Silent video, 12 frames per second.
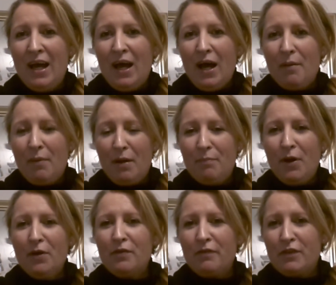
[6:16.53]
And
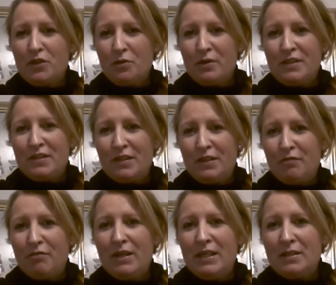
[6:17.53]
both of the choices and the
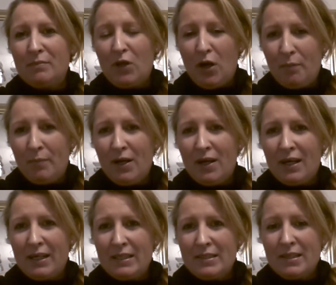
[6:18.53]
freedom
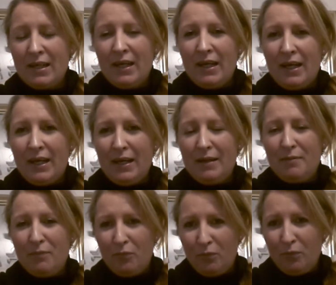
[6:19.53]
combined,
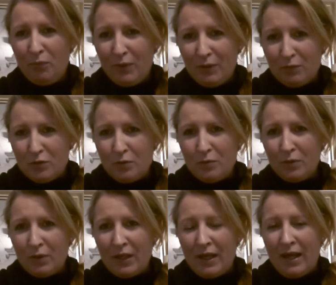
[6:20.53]
we'll
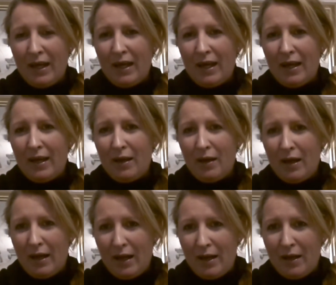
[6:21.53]
talk
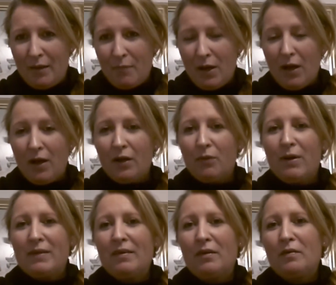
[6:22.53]

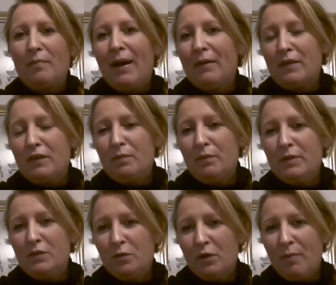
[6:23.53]
quite a lot about this, but
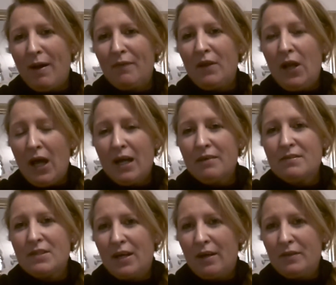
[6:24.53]
we talk about the
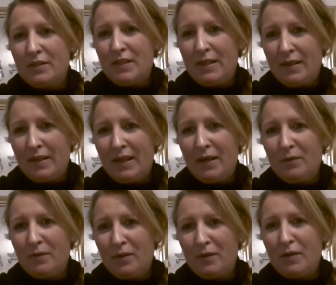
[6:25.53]
lifestyle
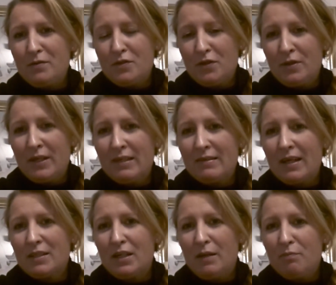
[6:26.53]
that those two things
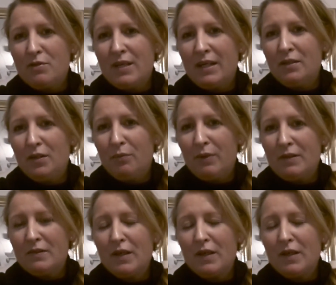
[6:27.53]
actually present you with.